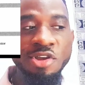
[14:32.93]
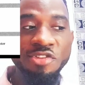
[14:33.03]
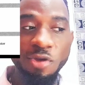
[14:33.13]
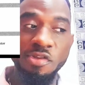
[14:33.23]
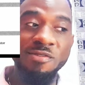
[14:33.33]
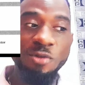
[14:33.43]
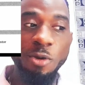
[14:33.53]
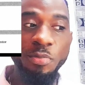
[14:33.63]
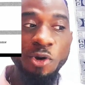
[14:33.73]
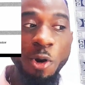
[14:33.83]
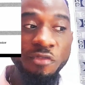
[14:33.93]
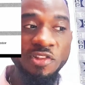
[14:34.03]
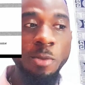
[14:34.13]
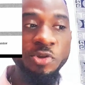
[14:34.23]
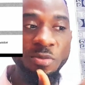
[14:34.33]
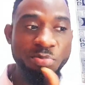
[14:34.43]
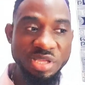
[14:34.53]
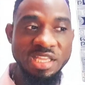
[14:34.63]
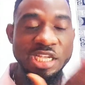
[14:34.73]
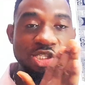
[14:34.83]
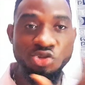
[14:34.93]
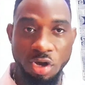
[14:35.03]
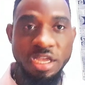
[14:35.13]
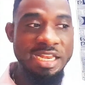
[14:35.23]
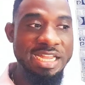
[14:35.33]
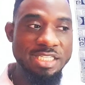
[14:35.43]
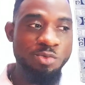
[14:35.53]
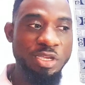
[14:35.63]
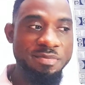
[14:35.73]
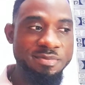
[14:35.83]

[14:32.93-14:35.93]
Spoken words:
So obviously option B is wrong in that way,